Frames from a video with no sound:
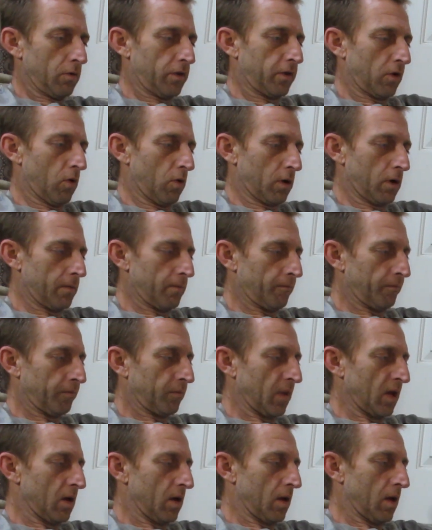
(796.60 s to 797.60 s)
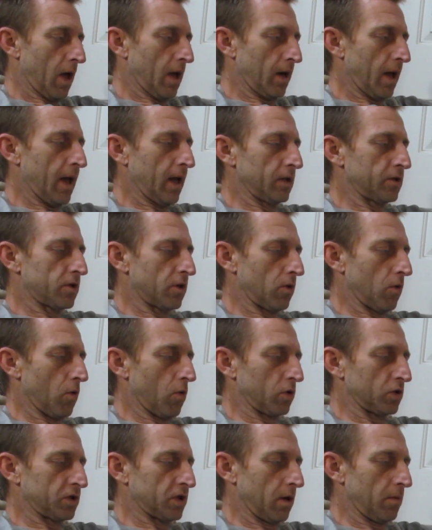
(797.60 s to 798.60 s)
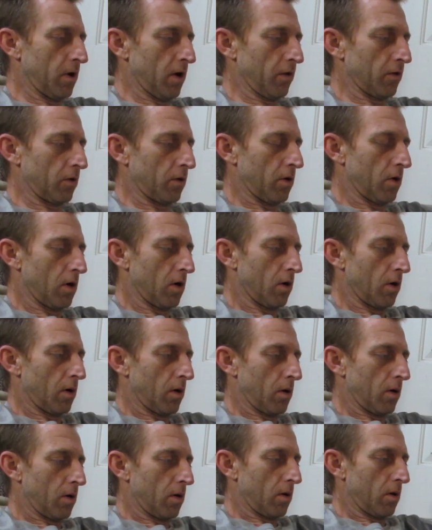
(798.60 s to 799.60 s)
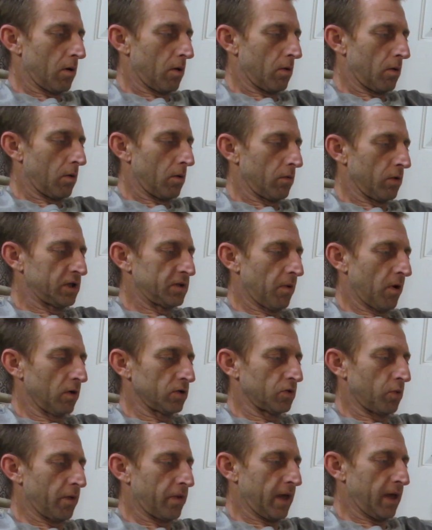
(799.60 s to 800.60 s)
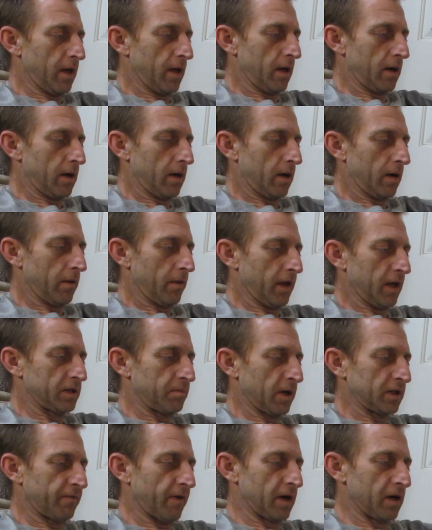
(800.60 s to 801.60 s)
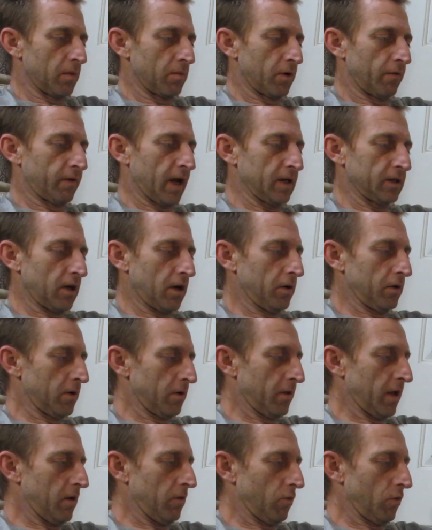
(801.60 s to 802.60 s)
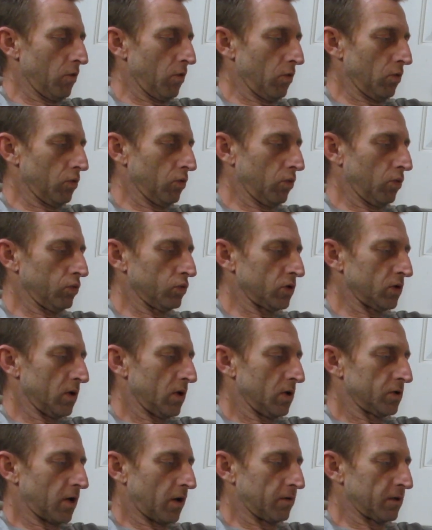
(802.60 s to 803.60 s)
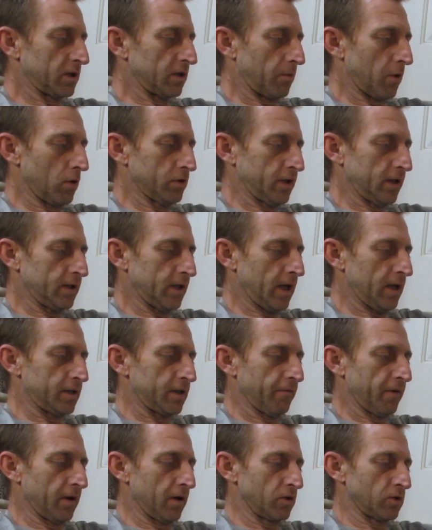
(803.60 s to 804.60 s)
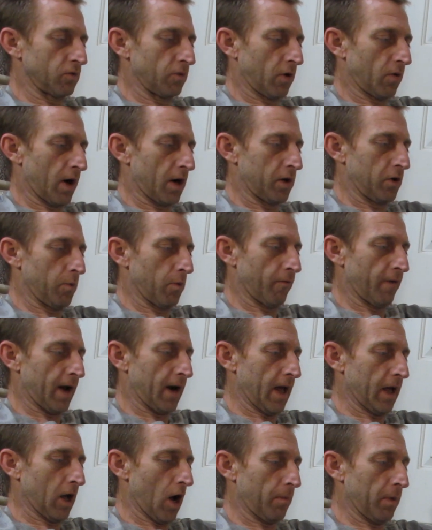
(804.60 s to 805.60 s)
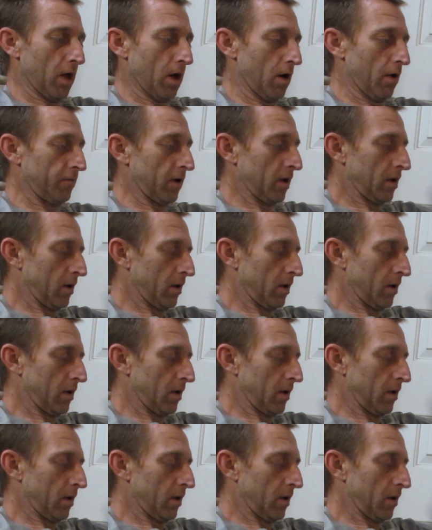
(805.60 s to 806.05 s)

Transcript: court an answer or some other response within the specified number of days. Under the rules service of procedure, each defendant is required to provide a copy of